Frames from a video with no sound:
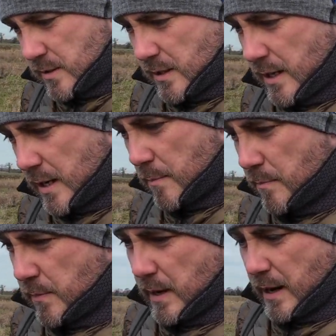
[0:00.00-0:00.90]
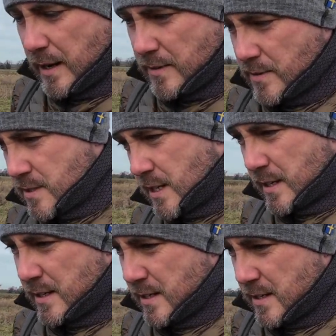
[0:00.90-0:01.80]
And
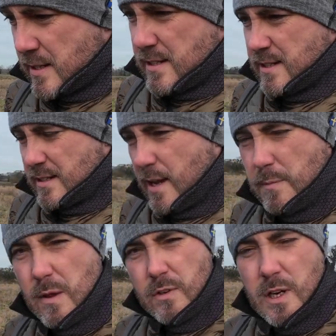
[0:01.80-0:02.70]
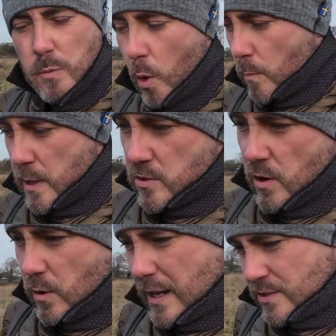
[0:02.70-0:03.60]
I'm never going to put
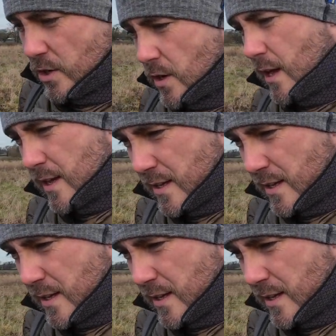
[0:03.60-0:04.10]
mid-roll ads on.